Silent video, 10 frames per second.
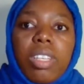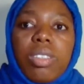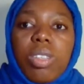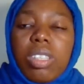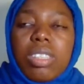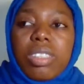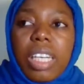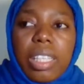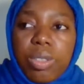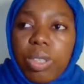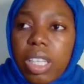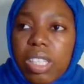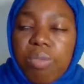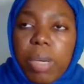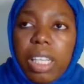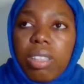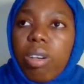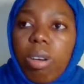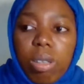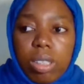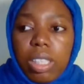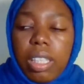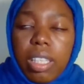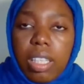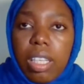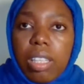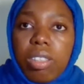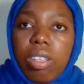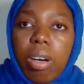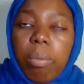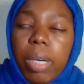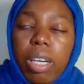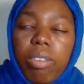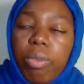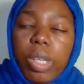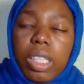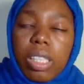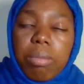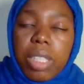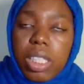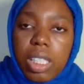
Don't try to expand all the number of word limits